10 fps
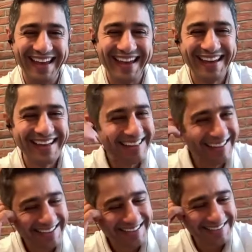
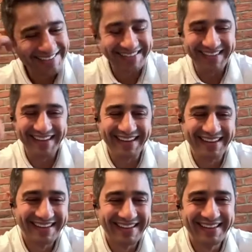
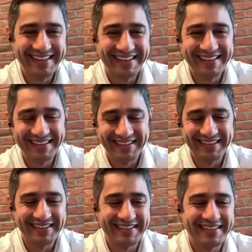
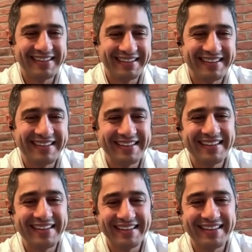
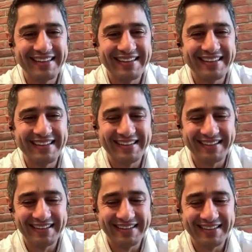
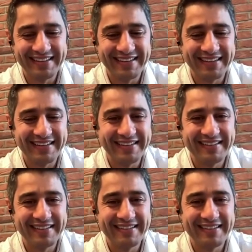
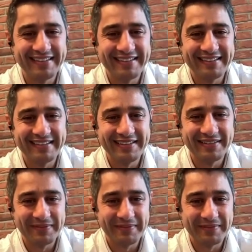
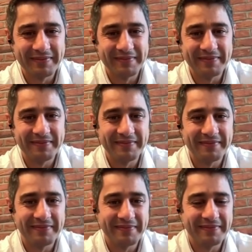The person shown says nothing.